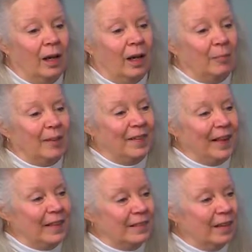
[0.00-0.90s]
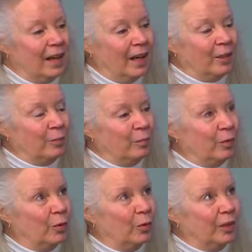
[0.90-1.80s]
Um, at that time,
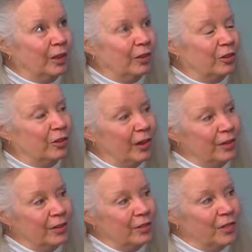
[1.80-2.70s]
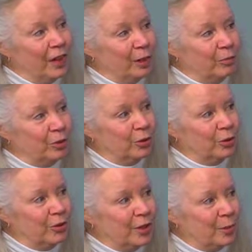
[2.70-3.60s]
we tried to develop
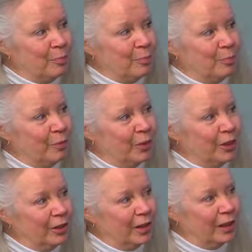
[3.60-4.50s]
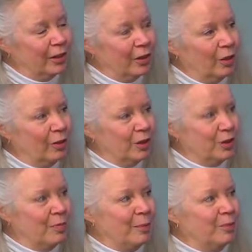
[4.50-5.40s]
tools that we could get our
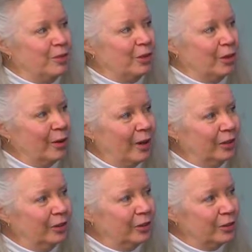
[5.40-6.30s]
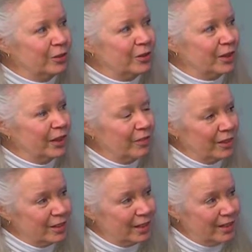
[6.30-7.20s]
coalition members to go out and use to give
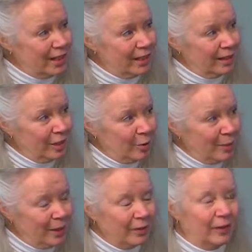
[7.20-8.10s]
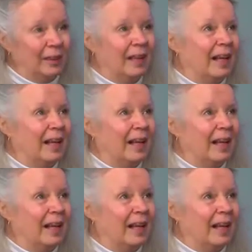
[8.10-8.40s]
us the data about it,